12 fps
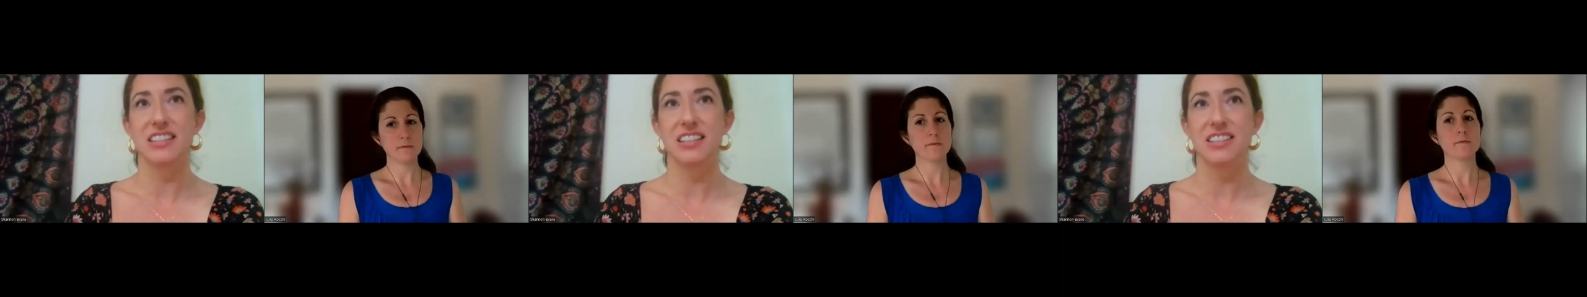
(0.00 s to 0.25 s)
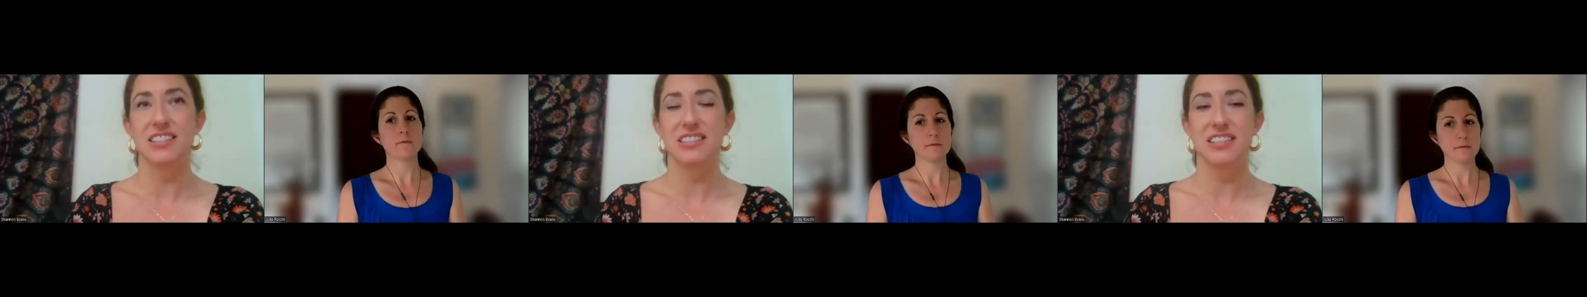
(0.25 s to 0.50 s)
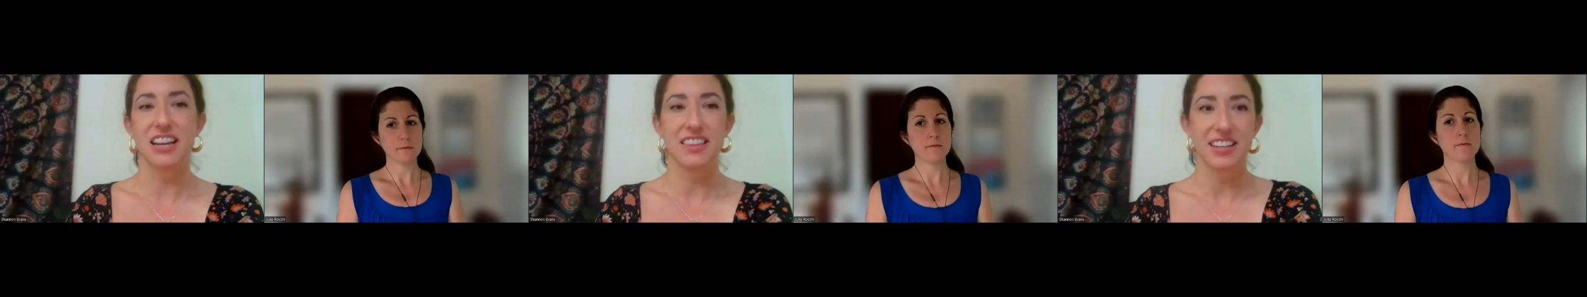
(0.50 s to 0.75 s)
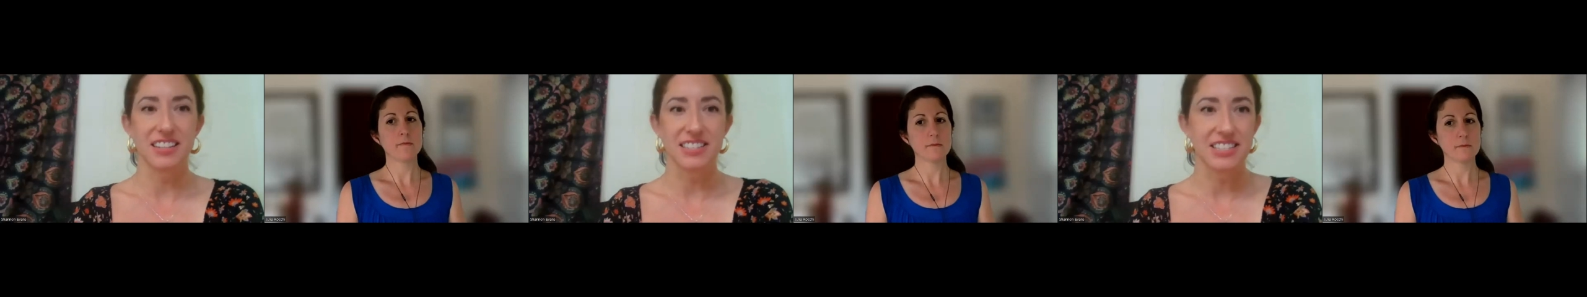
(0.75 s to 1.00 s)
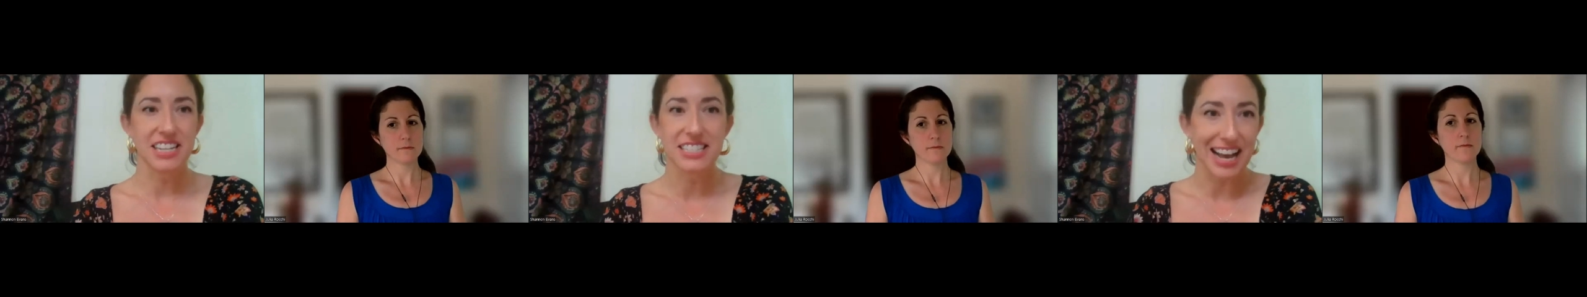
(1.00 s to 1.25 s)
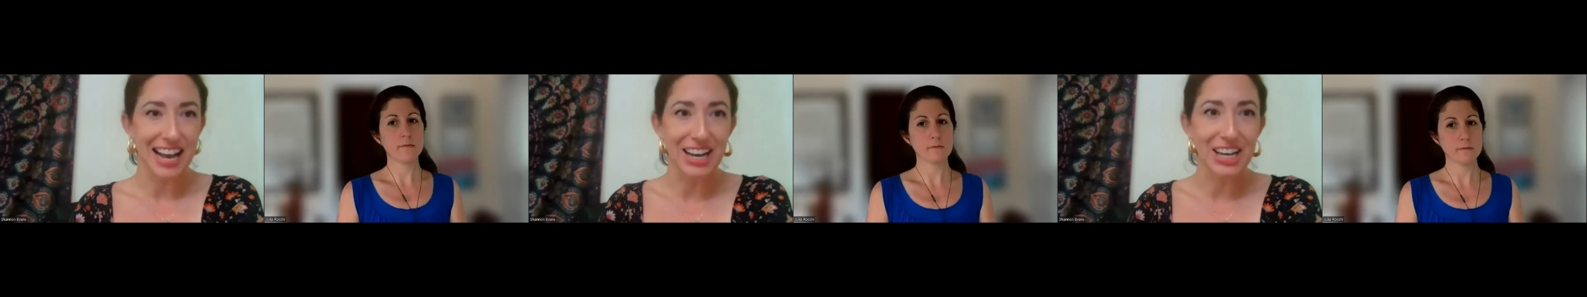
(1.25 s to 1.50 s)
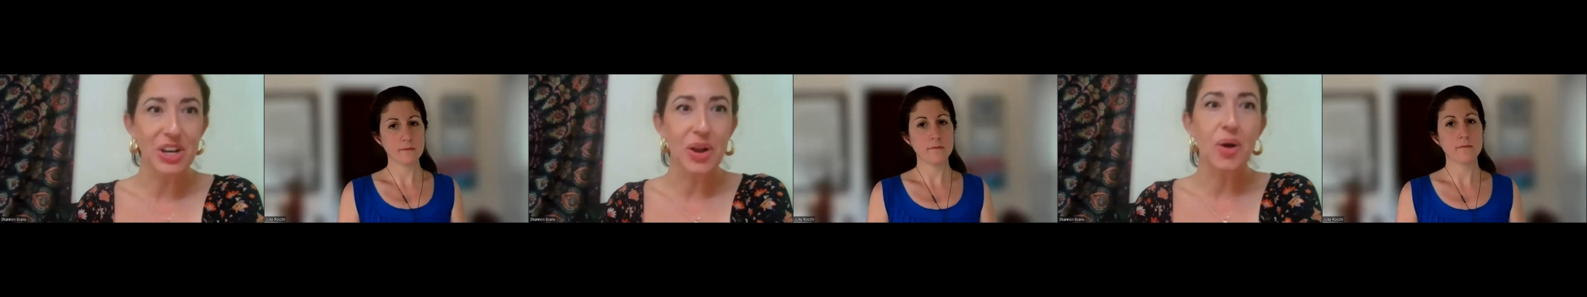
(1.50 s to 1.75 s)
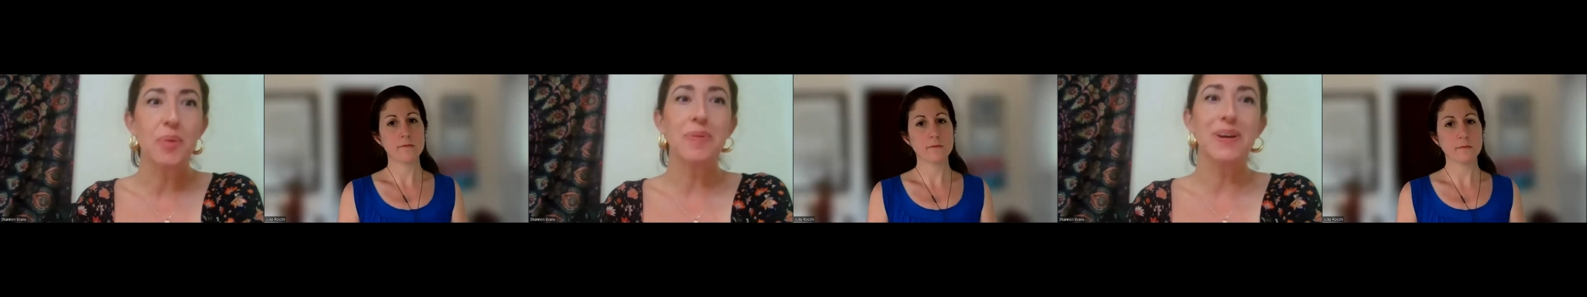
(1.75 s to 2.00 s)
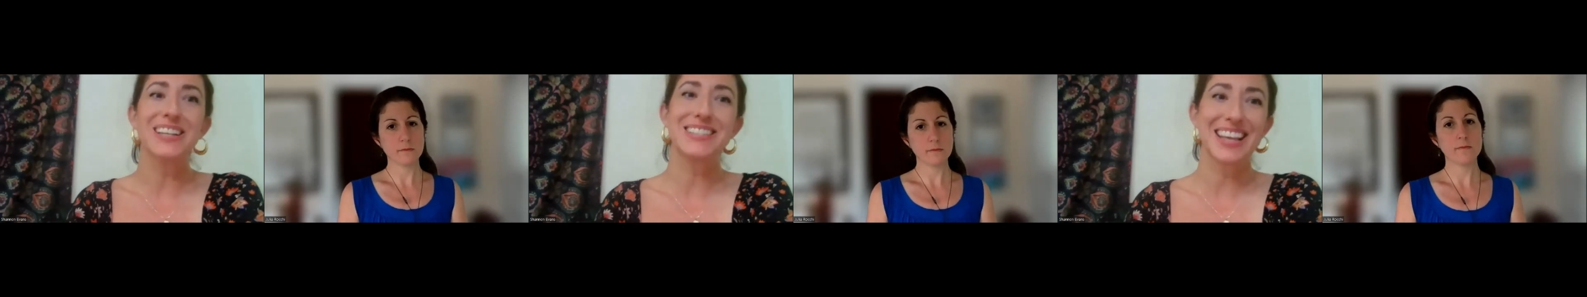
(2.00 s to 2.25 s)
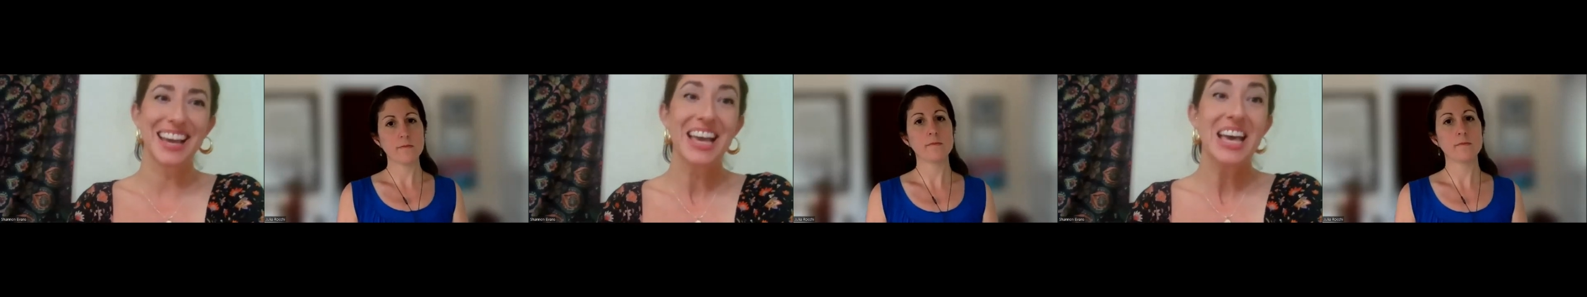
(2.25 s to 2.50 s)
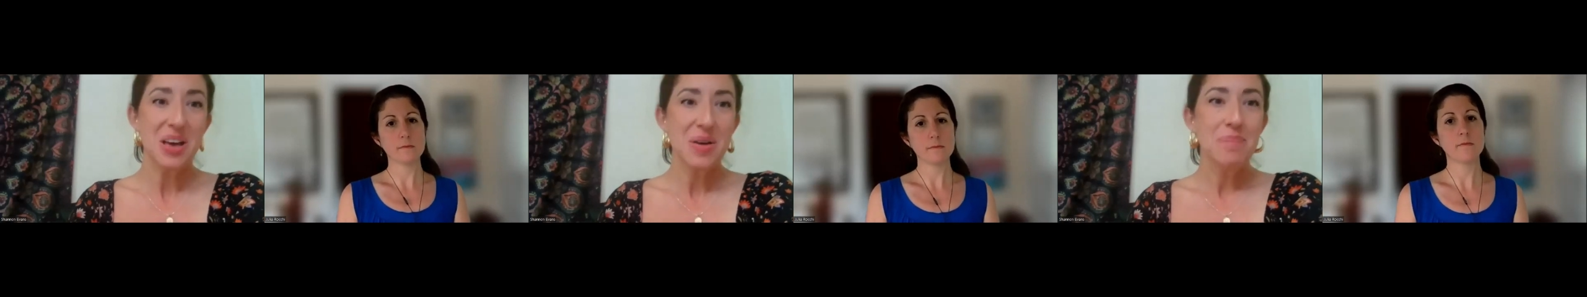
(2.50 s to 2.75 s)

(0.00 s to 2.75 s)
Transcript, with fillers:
Speaker 1: is anything to sneeze at you know but it's like